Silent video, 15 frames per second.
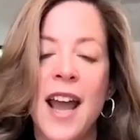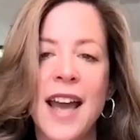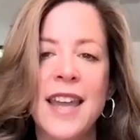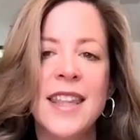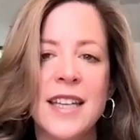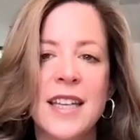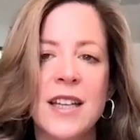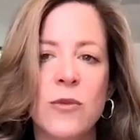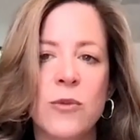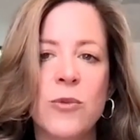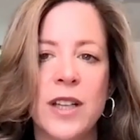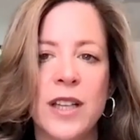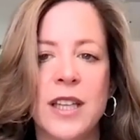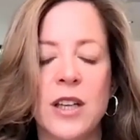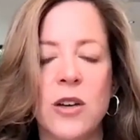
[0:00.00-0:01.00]
I think
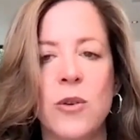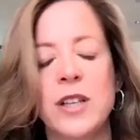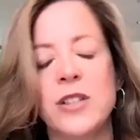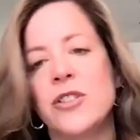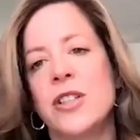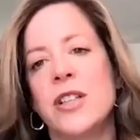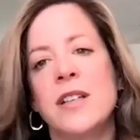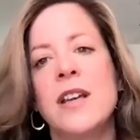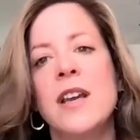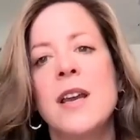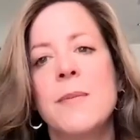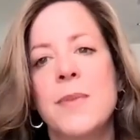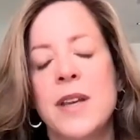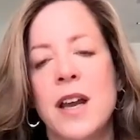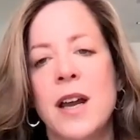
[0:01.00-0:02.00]
really the question
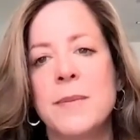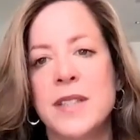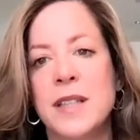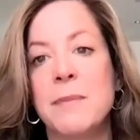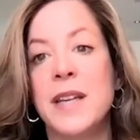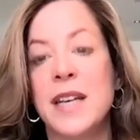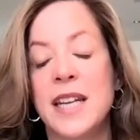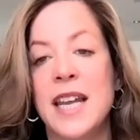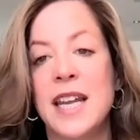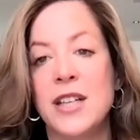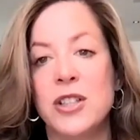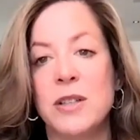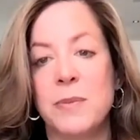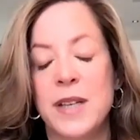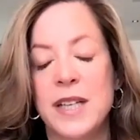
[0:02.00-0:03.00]
becomes the
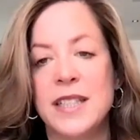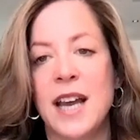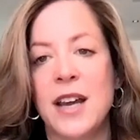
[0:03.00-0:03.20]
mitigation piece.